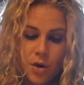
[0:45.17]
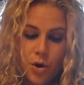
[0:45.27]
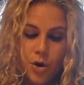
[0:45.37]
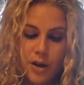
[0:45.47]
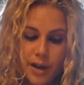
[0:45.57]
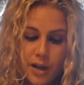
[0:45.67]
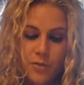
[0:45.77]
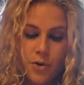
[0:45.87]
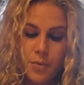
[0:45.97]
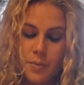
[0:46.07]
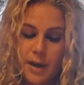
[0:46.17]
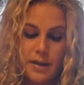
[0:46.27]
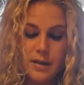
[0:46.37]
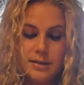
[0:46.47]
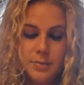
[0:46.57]
Organic farming
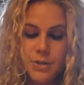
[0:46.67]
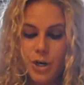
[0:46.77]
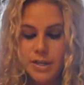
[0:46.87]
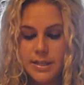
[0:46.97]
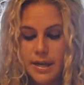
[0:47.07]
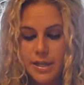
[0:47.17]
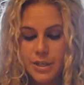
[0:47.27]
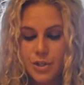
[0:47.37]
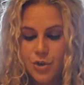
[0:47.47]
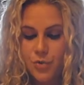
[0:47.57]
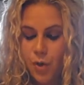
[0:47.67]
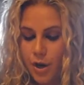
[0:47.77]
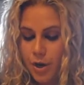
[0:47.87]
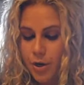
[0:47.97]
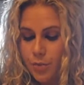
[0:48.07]
mechanisms are designed to conserve
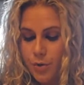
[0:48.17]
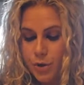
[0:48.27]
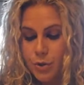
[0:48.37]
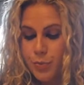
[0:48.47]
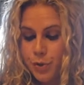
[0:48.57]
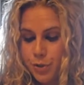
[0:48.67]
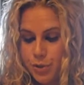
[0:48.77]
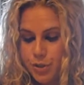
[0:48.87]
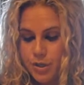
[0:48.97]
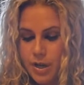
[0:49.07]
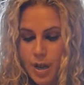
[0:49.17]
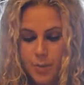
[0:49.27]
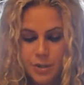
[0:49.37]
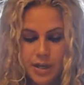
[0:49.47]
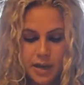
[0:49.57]
water, reduce pollution, and
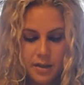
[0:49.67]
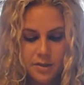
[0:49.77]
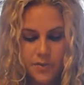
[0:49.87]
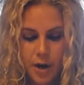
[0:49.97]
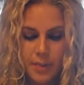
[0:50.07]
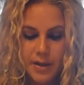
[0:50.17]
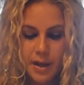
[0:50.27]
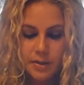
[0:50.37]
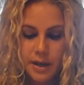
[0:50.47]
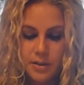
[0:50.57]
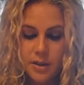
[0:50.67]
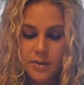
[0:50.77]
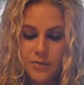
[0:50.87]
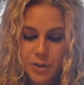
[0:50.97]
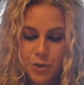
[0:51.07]
protect the environment, unlike the
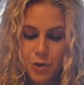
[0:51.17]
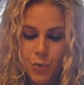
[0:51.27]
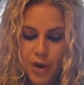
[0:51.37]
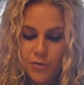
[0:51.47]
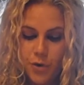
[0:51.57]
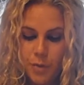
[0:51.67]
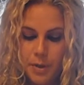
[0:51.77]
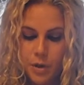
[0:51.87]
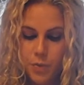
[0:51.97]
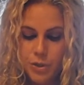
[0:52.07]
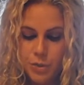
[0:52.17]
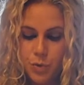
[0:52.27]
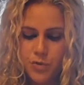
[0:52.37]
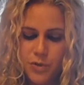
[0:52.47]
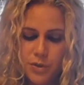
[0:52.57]
conventional way of farming, which is
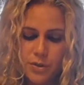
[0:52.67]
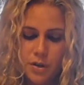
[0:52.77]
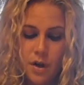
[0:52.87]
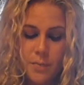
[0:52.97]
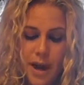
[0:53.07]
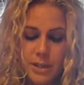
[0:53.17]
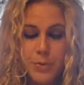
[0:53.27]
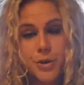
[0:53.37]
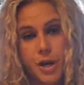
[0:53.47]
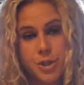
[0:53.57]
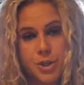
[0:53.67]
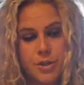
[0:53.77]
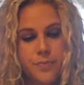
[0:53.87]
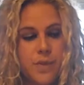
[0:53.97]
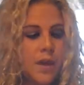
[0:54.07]
more focused on mass production.
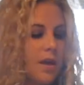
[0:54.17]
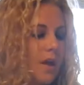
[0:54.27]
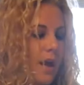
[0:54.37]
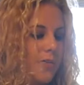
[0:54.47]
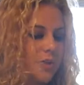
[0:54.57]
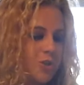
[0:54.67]
In this